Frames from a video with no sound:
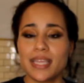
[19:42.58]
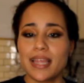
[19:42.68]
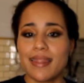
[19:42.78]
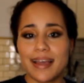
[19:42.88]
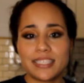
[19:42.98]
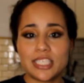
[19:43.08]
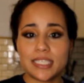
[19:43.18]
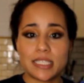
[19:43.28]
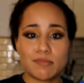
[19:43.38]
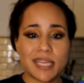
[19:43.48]
That's
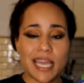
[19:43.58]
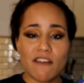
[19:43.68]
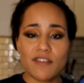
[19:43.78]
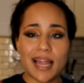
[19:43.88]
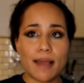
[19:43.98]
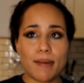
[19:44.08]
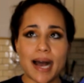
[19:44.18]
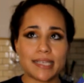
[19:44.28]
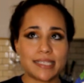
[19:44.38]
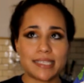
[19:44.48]
just me. I feel like
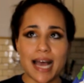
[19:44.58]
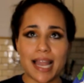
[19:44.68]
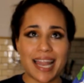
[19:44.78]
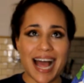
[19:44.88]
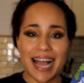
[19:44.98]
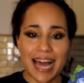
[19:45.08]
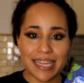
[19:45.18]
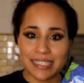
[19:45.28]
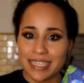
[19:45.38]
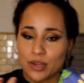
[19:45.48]
pasta salad, I
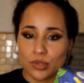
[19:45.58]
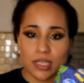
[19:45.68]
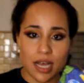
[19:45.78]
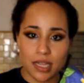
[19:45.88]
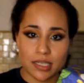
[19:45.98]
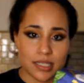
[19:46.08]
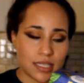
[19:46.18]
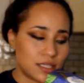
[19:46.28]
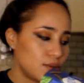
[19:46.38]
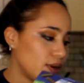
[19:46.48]
gotta see those colors
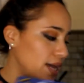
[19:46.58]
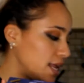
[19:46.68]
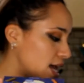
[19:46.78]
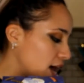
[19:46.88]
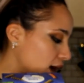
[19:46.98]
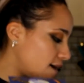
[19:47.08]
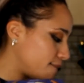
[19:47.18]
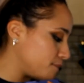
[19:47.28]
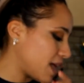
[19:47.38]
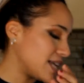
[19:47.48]
into it.
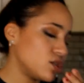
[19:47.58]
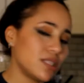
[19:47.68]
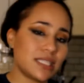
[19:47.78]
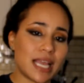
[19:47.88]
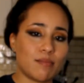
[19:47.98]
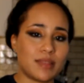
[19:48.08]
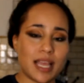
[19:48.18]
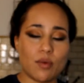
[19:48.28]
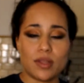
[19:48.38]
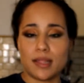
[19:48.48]
I do the same
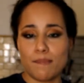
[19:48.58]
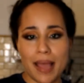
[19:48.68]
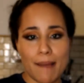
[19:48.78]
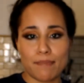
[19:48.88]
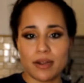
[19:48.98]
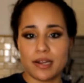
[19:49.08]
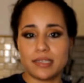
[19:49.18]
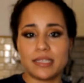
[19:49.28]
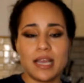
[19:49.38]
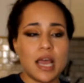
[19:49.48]
thing with the
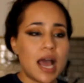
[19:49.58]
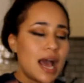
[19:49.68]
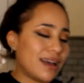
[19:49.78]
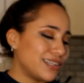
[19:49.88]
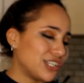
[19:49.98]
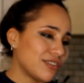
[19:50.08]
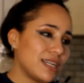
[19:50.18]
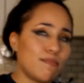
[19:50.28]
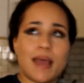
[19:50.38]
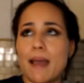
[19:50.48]
peppers,
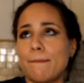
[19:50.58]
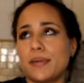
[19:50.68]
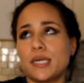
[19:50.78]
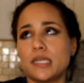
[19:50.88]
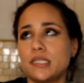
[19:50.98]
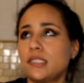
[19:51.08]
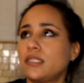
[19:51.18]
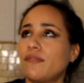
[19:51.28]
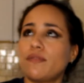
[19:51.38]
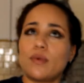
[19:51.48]
green
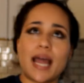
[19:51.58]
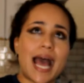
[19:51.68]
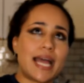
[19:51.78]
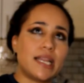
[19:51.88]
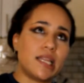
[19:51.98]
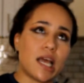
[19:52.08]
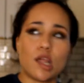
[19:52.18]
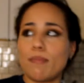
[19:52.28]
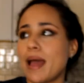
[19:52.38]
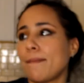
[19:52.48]
peppers. If you want to add
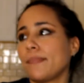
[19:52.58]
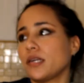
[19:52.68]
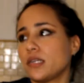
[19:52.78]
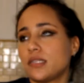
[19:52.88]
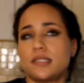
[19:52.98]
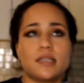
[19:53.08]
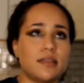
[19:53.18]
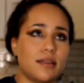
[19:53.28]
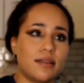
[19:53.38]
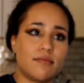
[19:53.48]
yellow peppers
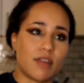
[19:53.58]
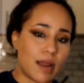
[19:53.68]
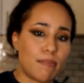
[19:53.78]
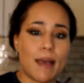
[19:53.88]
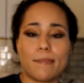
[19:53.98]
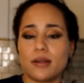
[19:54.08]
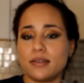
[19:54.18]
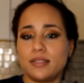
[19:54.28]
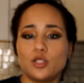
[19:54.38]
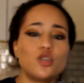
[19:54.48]
and red
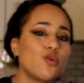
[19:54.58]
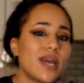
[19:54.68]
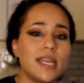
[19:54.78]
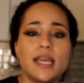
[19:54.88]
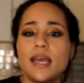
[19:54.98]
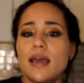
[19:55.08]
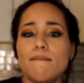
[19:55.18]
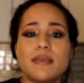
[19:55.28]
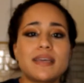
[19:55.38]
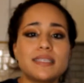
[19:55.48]
peppers, do it
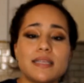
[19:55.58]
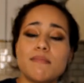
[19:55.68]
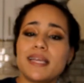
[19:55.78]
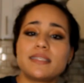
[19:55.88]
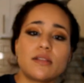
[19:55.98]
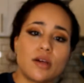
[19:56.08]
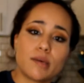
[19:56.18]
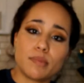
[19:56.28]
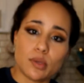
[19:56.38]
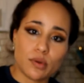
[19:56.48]
because it makes it
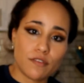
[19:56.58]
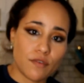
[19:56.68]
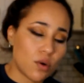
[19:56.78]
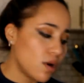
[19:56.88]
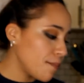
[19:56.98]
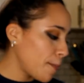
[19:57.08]
look beautiful.